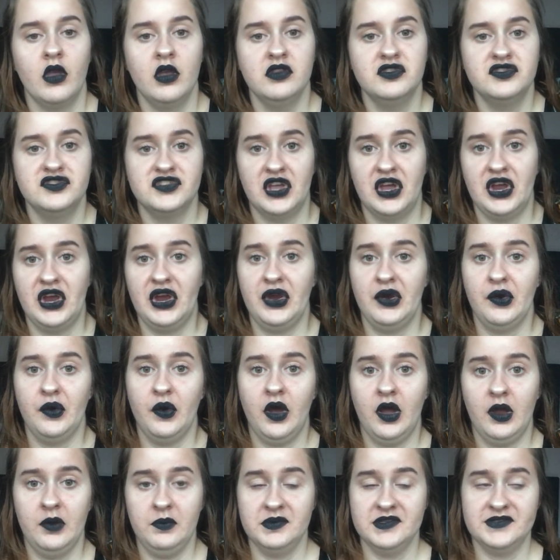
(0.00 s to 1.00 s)
So
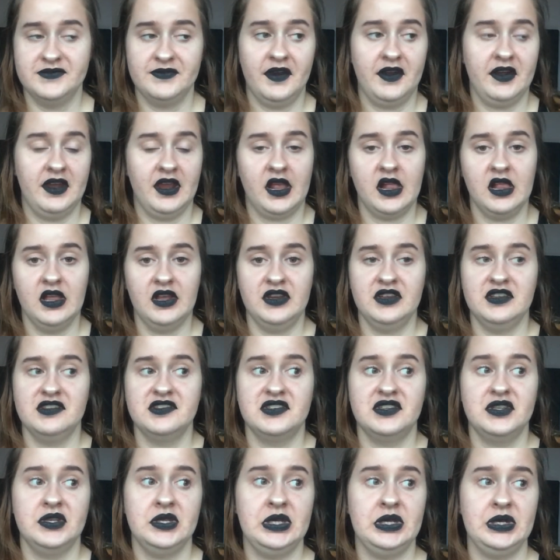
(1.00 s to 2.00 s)
I was very close
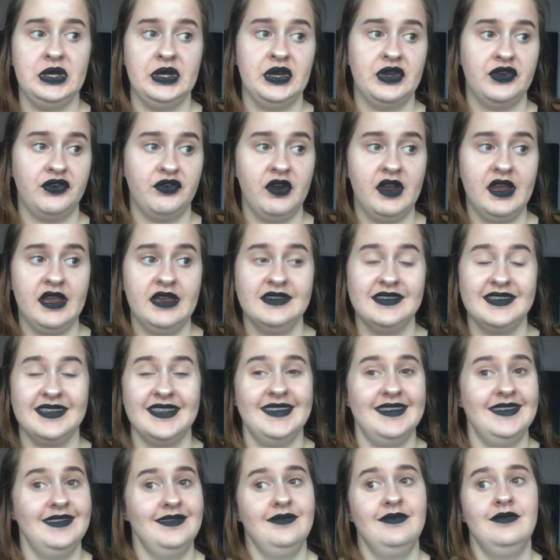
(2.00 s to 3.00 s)
to a grade,
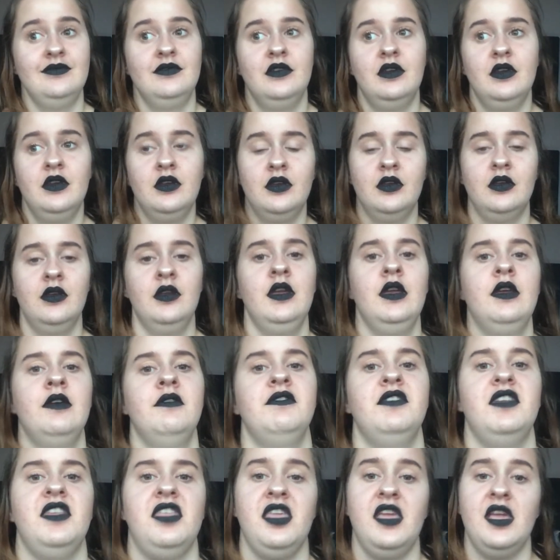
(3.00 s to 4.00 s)
and
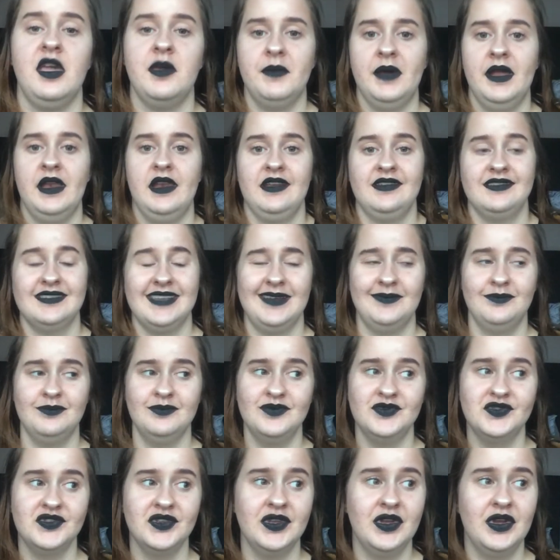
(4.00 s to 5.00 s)
if you think about
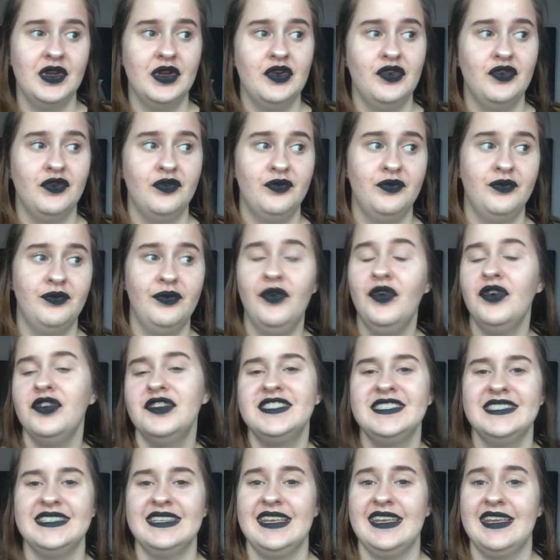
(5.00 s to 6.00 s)
exams,
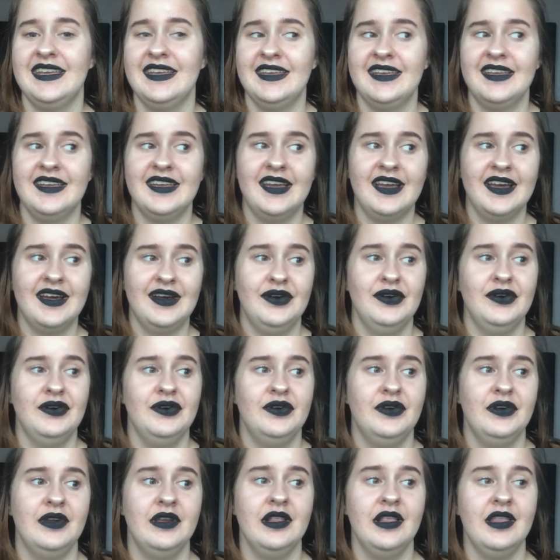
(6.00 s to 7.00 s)
forty out,
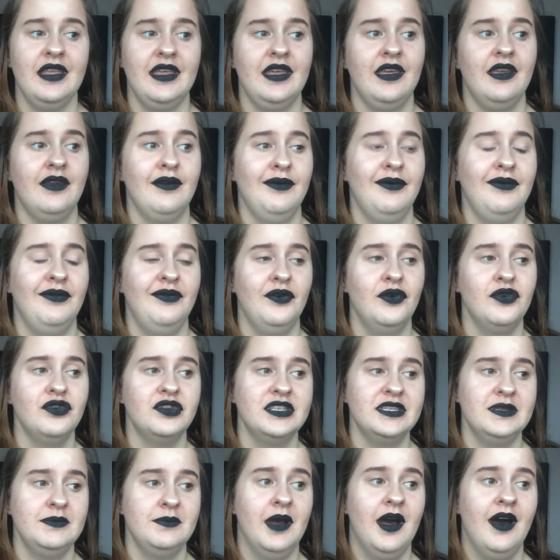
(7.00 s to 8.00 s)
like
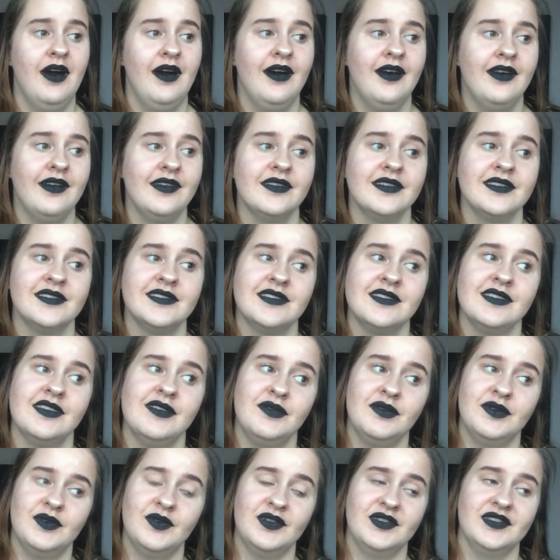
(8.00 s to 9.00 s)
forty marks,
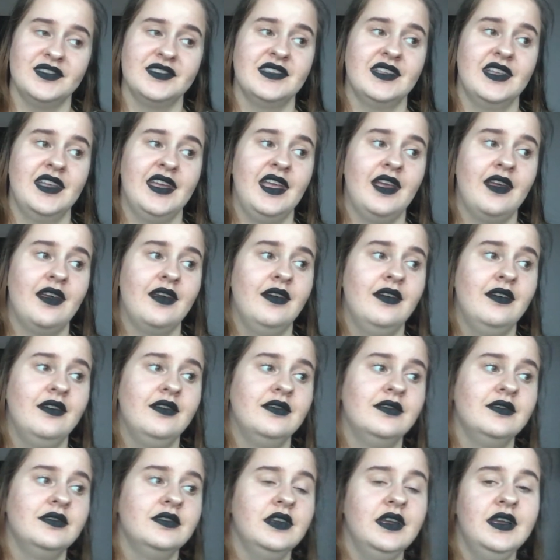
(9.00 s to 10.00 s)
it was like,
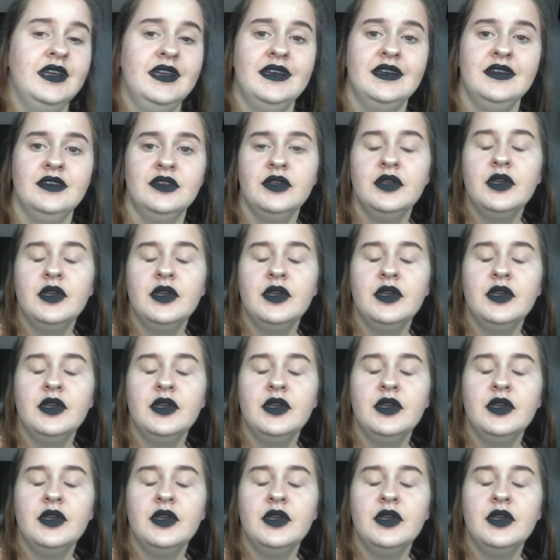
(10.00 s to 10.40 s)
eh.